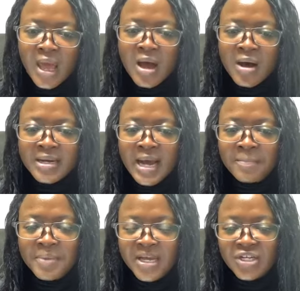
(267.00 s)
the
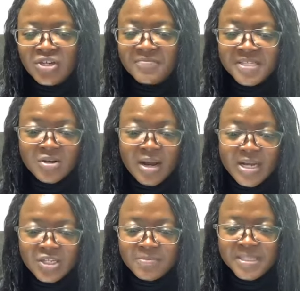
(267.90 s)
application for
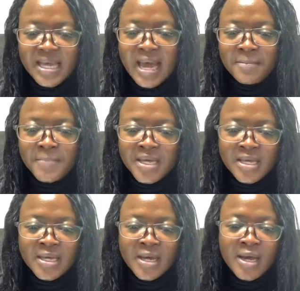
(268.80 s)
scholarships can
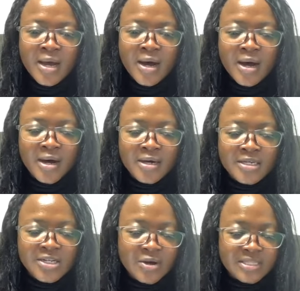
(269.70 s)
be a
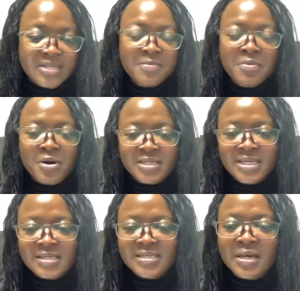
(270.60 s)
daunting
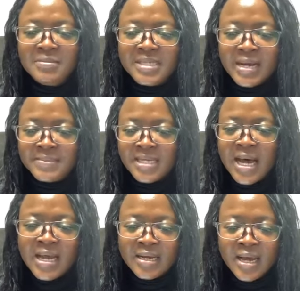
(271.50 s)
process sometimes,
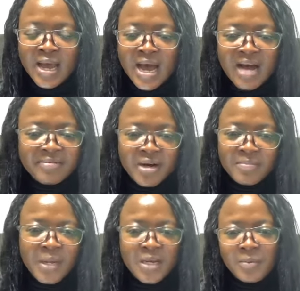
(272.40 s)
and I've
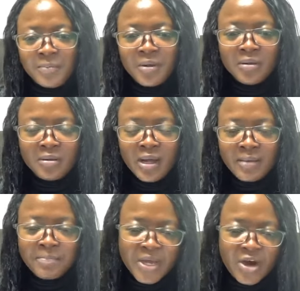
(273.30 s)
heard many people
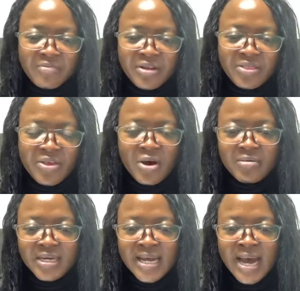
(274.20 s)
be of the
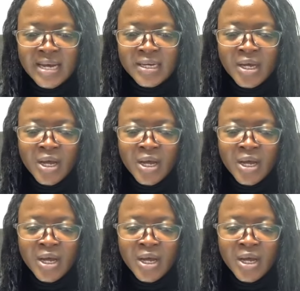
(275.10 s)
theory that